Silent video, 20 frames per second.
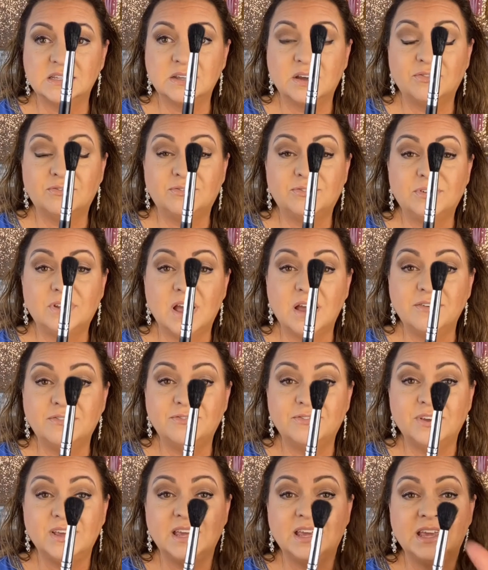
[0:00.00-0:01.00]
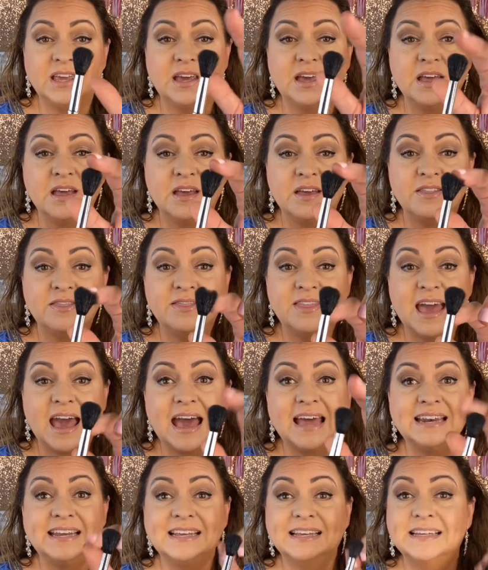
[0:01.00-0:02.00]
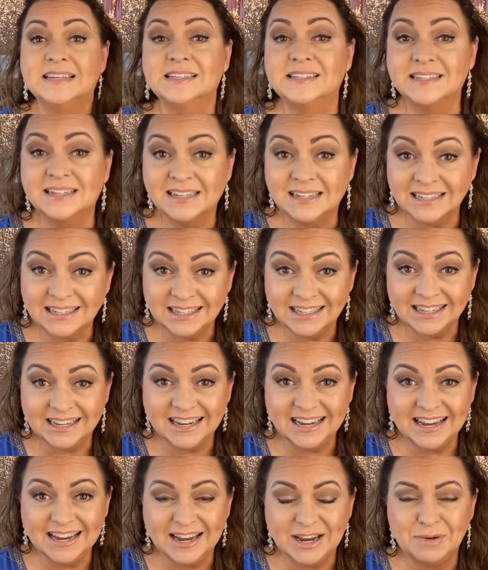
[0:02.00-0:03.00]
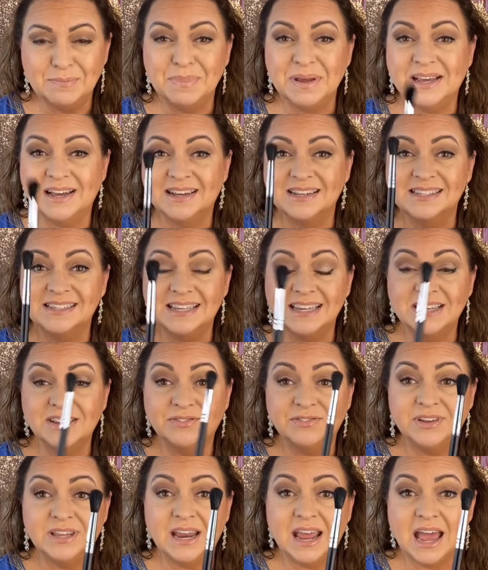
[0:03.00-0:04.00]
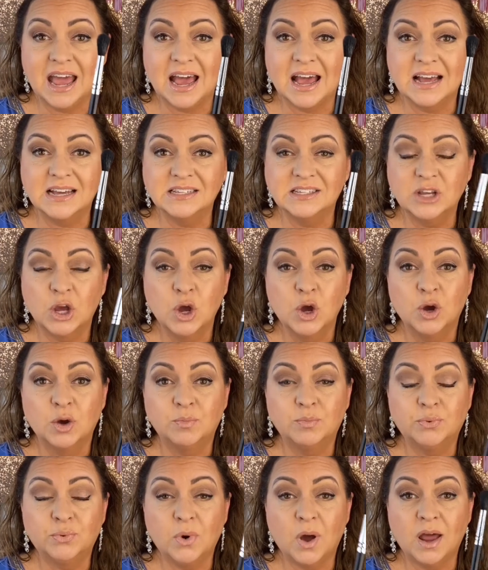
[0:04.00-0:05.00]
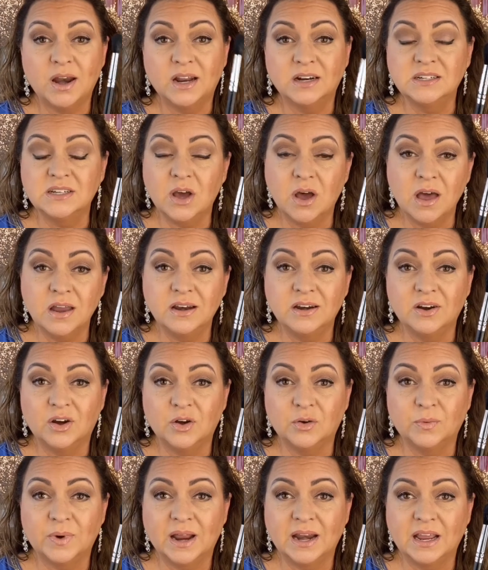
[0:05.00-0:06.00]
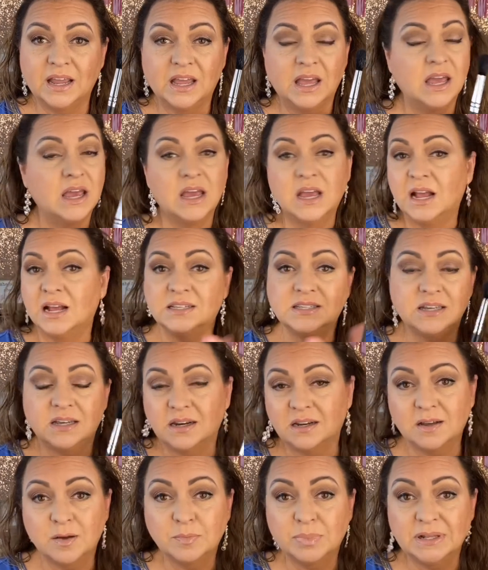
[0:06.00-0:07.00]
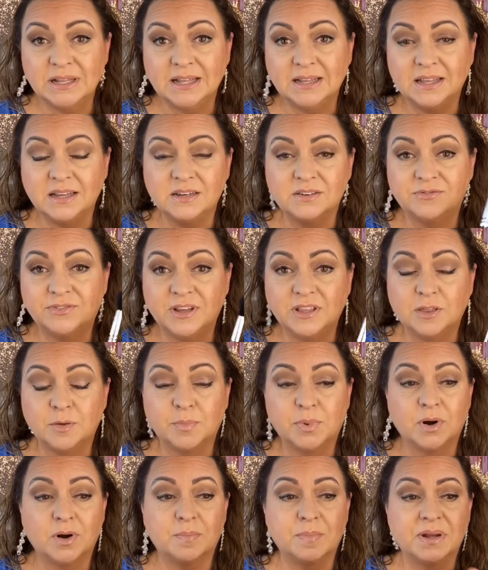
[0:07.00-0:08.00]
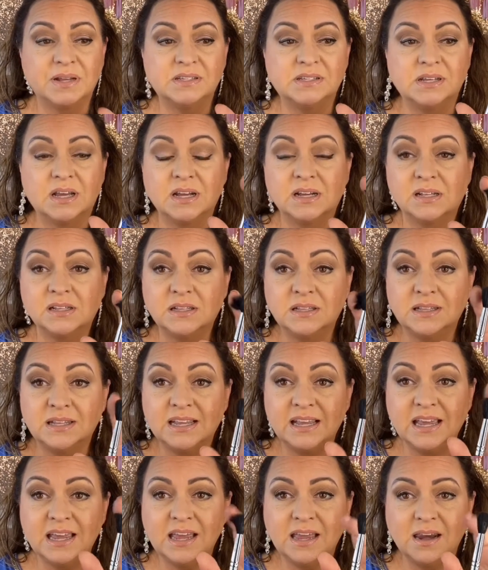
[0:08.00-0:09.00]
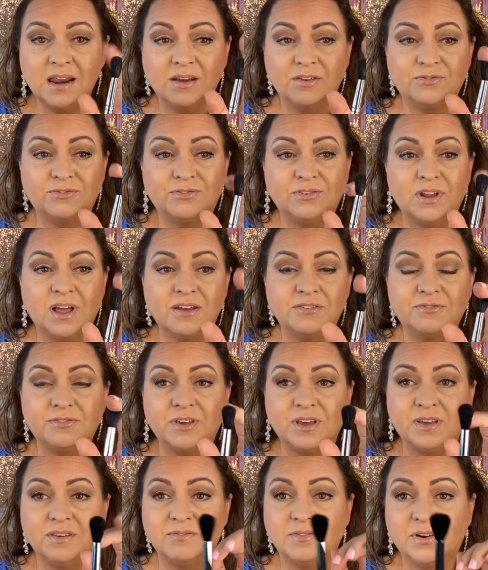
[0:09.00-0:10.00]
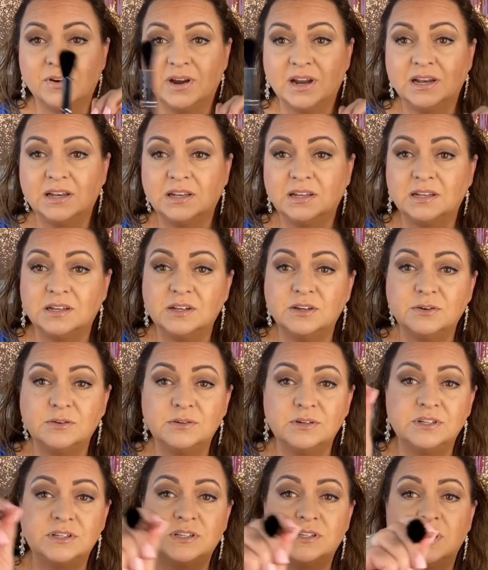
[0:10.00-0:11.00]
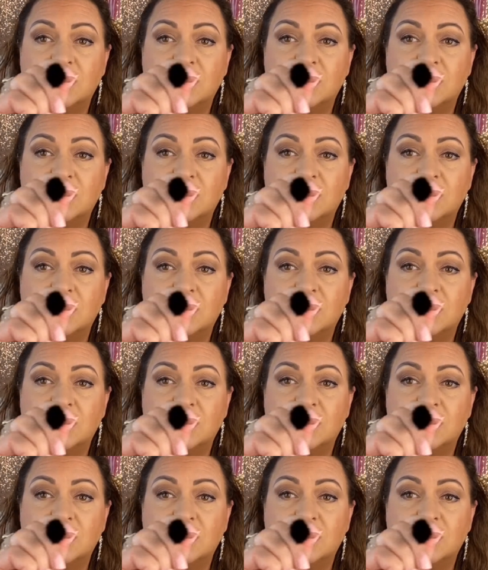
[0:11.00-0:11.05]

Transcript: fluffy, that is clean, because if it has product on it already, it's going to completely defeat the purpose. A clean, fluffy, very loose